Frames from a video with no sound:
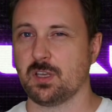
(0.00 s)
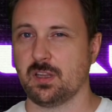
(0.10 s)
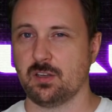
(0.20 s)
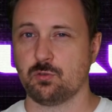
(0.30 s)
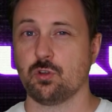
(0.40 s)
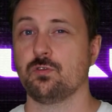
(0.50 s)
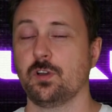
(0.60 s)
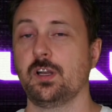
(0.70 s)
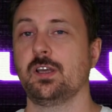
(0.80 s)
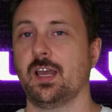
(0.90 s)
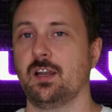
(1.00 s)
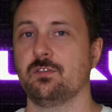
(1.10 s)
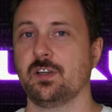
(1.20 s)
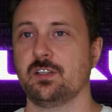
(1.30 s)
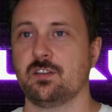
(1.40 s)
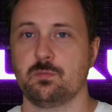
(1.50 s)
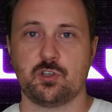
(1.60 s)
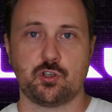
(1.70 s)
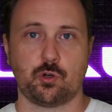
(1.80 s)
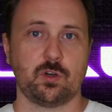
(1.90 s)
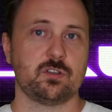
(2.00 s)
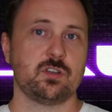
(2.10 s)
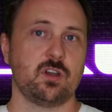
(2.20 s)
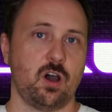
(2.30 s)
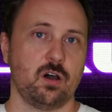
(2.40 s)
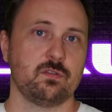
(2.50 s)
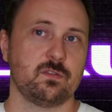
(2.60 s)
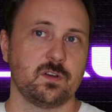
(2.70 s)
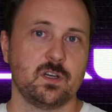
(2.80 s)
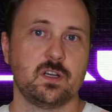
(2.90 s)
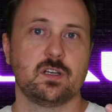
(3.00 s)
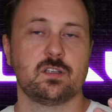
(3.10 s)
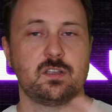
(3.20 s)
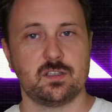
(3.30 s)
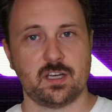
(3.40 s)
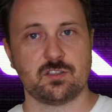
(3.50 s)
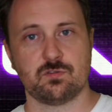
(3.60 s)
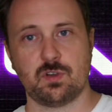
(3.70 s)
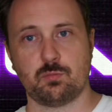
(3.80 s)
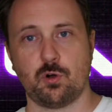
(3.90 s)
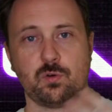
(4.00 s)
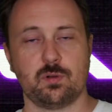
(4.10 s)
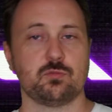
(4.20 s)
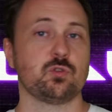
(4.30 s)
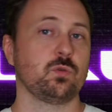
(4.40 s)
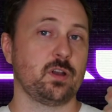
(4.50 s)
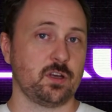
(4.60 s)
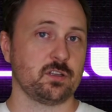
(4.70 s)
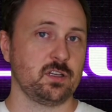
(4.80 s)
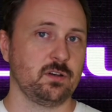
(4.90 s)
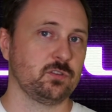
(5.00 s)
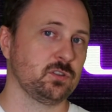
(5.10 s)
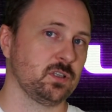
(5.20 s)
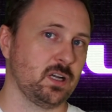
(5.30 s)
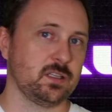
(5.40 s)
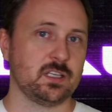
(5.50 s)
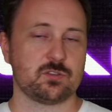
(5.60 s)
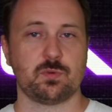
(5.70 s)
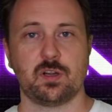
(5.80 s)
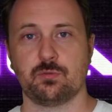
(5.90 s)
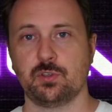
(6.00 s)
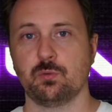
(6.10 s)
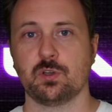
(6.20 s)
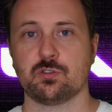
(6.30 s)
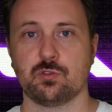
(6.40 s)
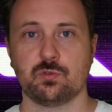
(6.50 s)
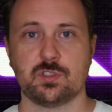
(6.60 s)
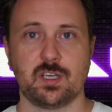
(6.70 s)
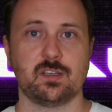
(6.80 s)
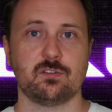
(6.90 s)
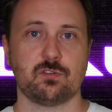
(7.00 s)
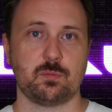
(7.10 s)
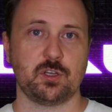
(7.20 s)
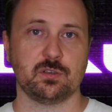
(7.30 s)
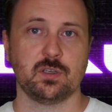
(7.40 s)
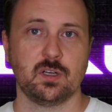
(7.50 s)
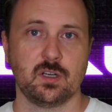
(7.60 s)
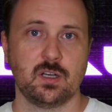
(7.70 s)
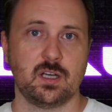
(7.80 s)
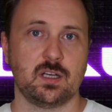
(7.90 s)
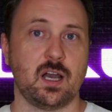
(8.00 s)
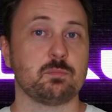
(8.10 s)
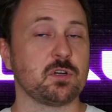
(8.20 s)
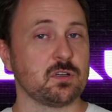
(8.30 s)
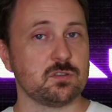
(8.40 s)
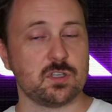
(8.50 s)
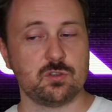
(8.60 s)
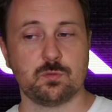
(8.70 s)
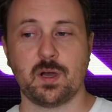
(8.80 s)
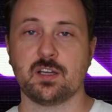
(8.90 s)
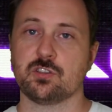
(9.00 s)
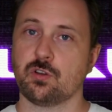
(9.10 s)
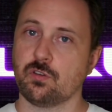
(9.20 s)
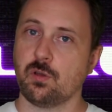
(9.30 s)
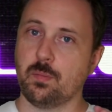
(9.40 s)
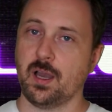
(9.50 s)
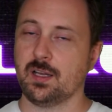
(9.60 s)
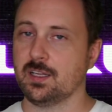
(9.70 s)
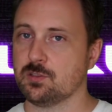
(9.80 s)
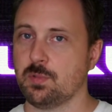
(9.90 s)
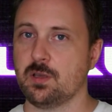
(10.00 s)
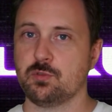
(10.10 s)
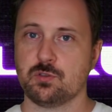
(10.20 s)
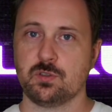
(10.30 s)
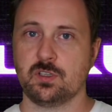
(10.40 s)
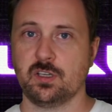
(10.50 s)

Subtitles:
that could really elevate the maturity of the Dyson Sphere program to another level, and that's where I really want to take it from here. I'm going to continue my sort of combined Let's Play between